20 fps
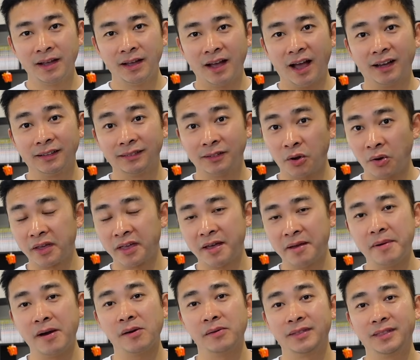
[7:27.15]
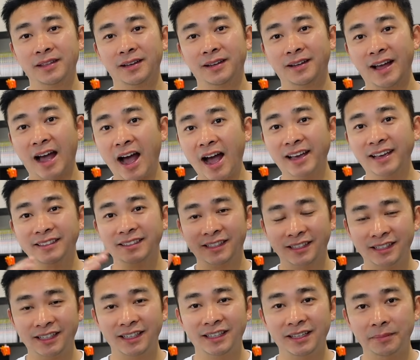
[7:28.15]
uh, talking about the highest, the
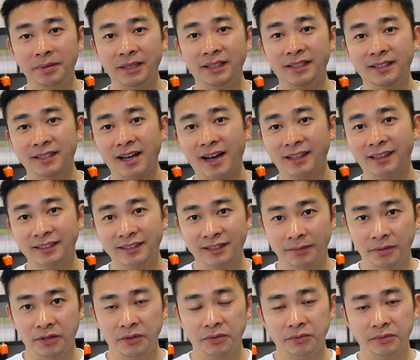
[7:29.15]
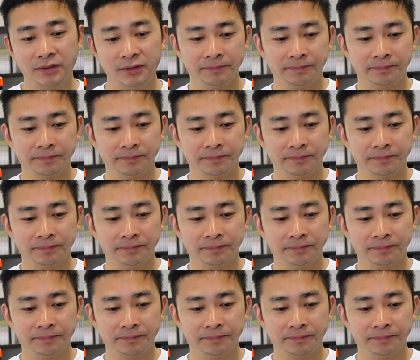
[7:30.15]
T D P designed C P Us.